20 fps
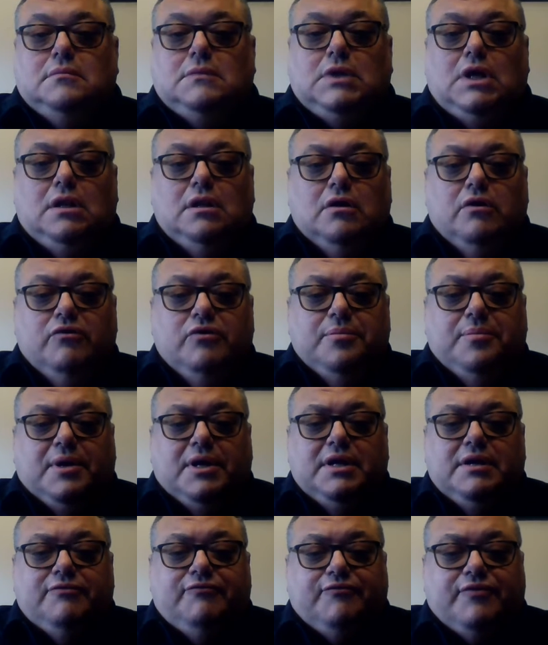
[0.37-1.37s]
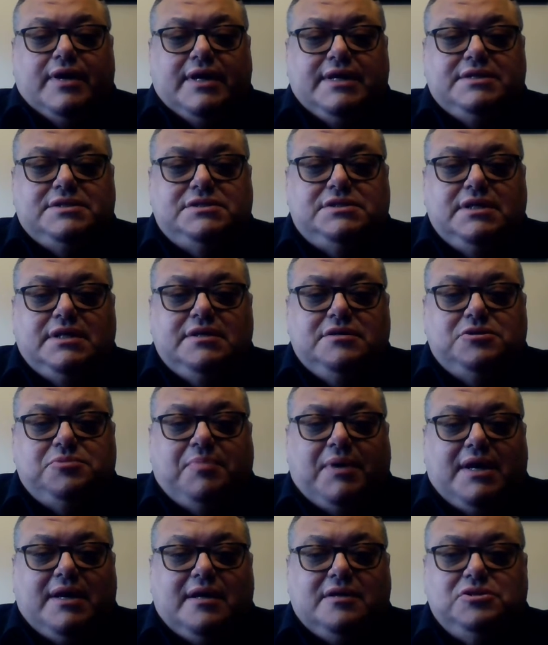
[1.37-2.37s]
Hello, everybody. Frank C.
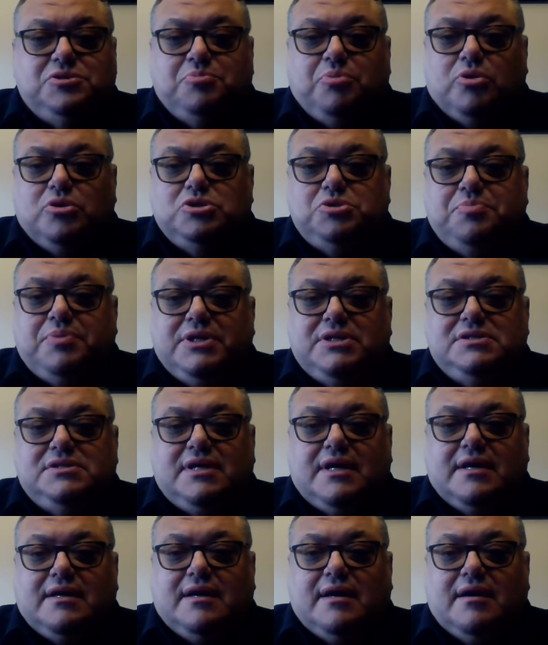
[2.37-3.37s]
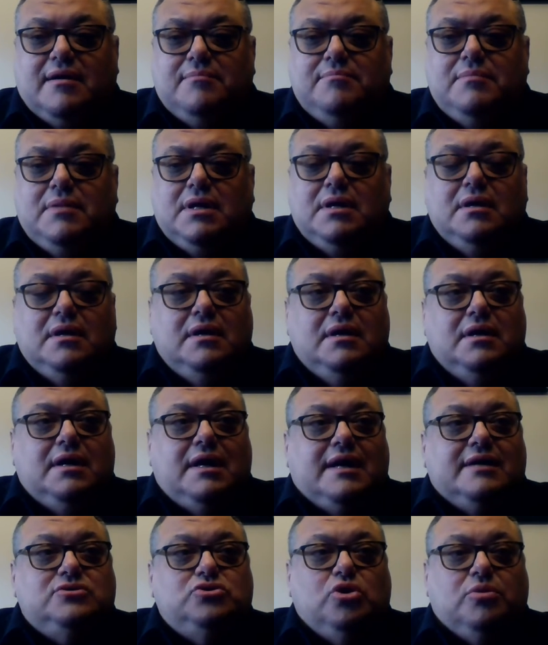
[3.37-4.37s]
Spot on SpotOnSportsPicks.com.
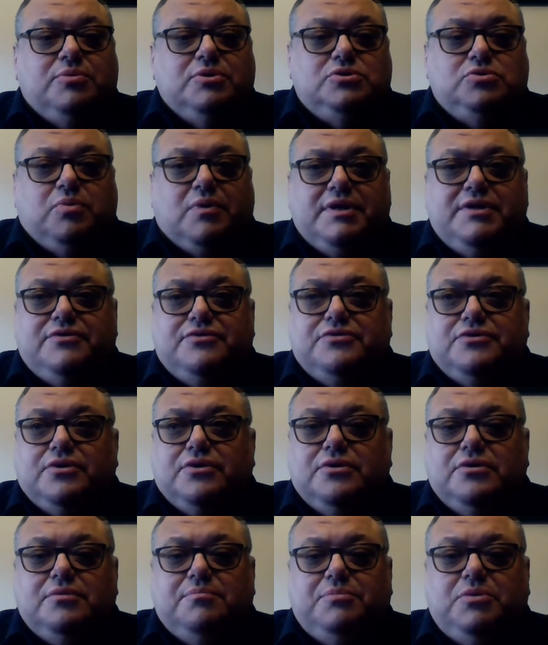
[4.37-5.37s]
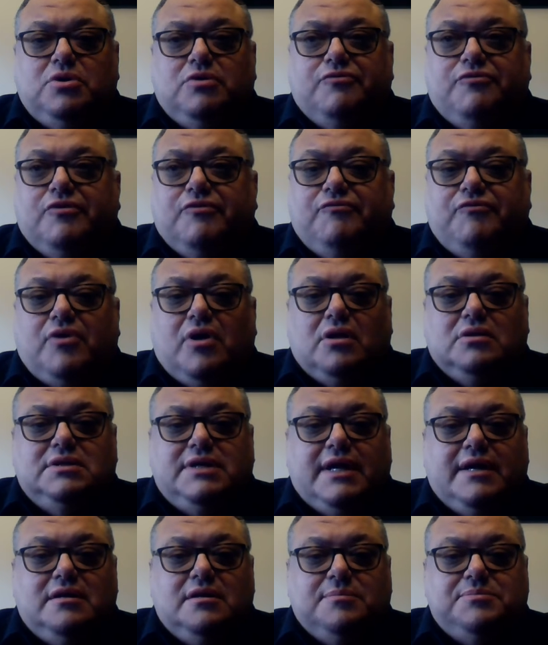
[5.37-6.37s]
October 23rd, beautiful fall
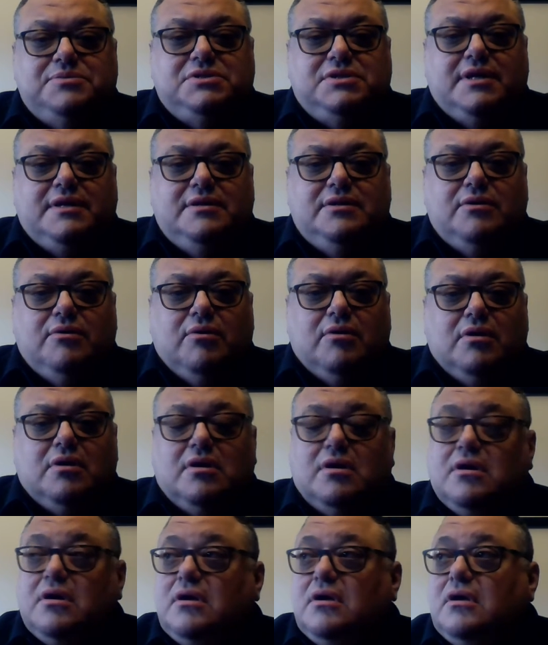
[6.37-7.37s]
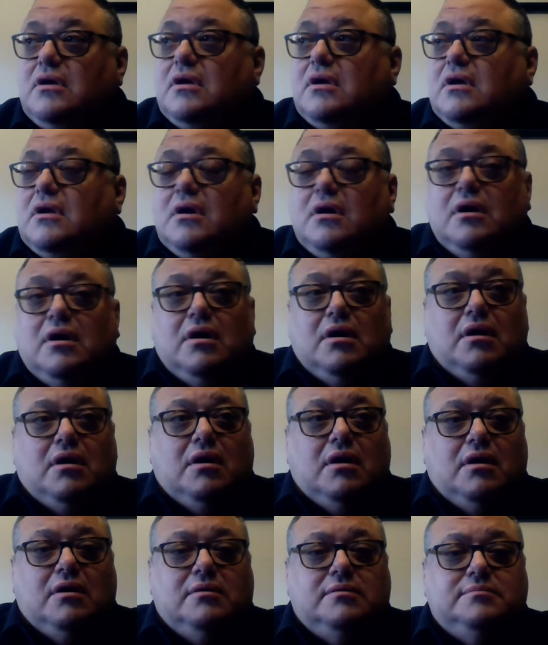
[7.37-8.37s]
day in upstate New York.
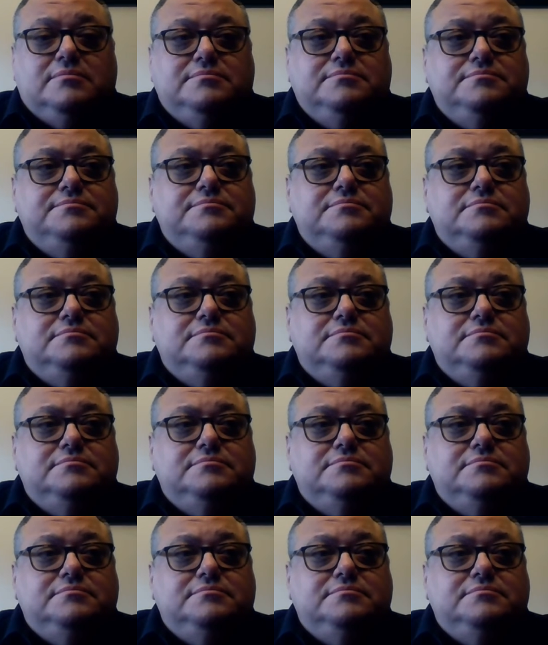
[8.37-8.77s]
Um,